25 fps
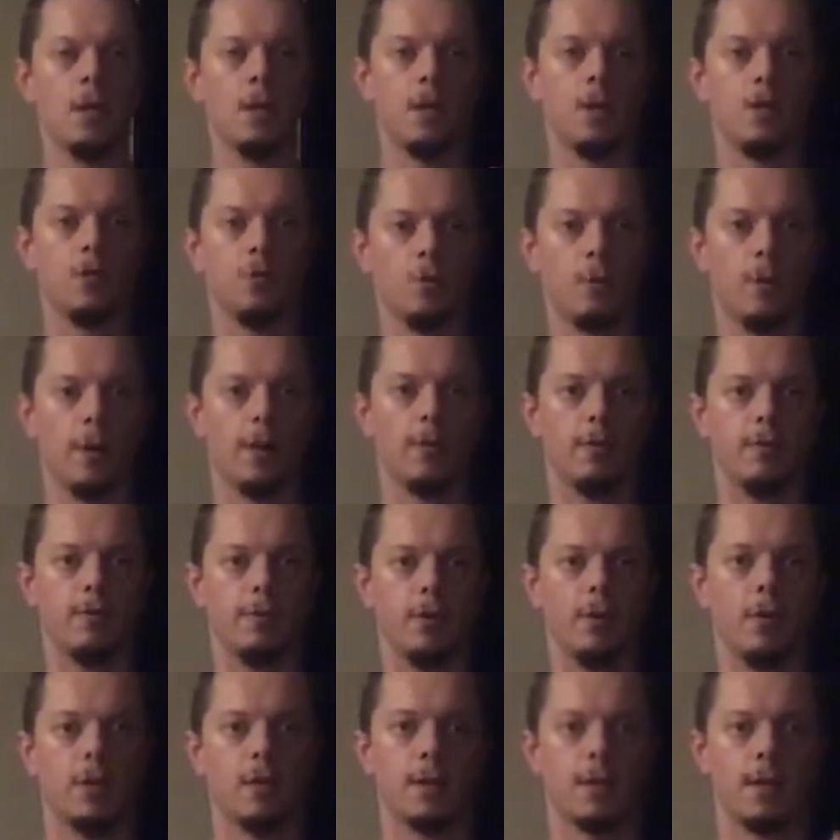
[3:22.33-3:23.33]
12,
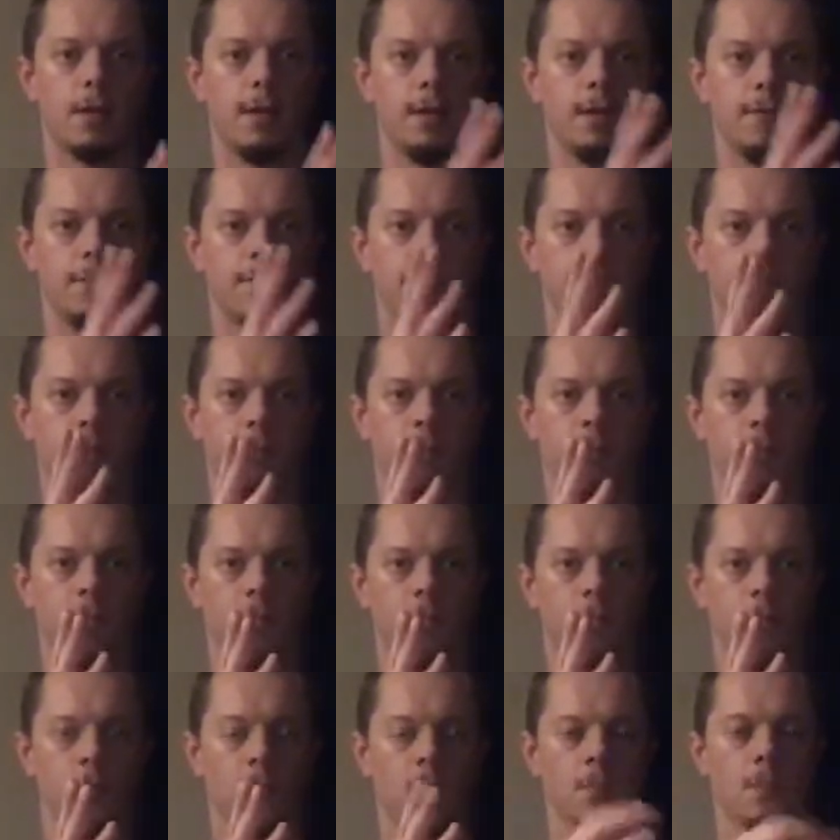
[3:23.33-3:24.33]
okay,
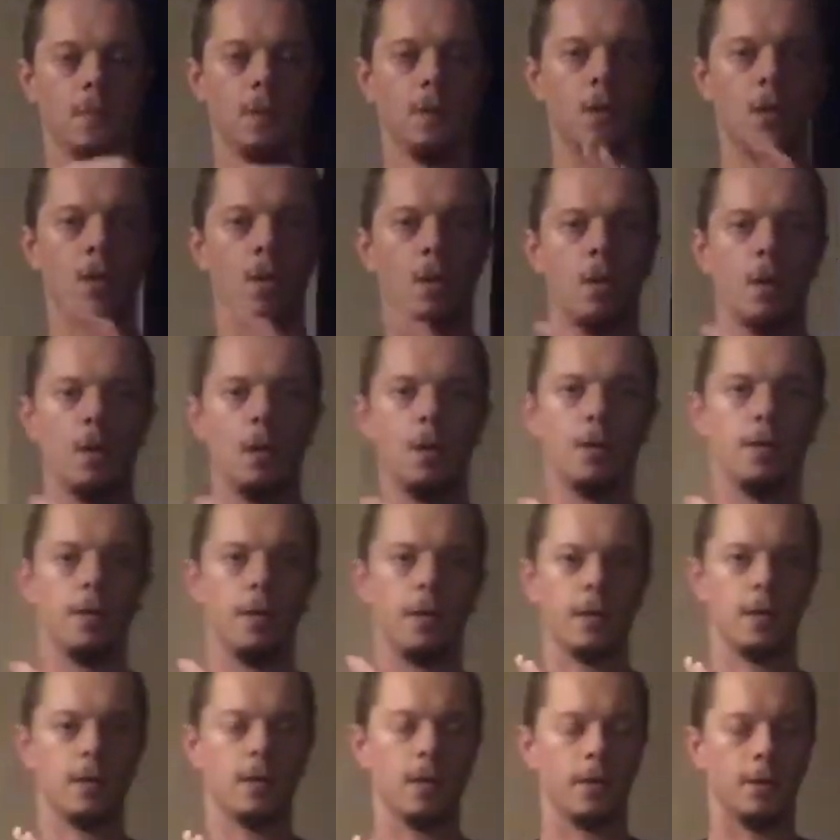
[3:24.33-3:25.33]
there
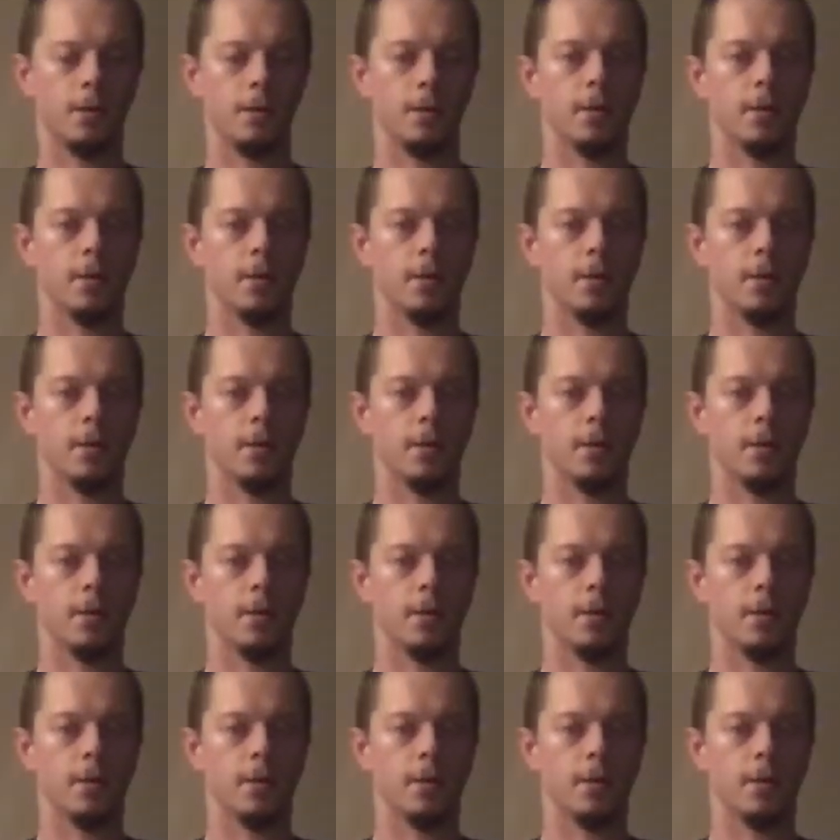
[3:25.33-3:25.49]
you go.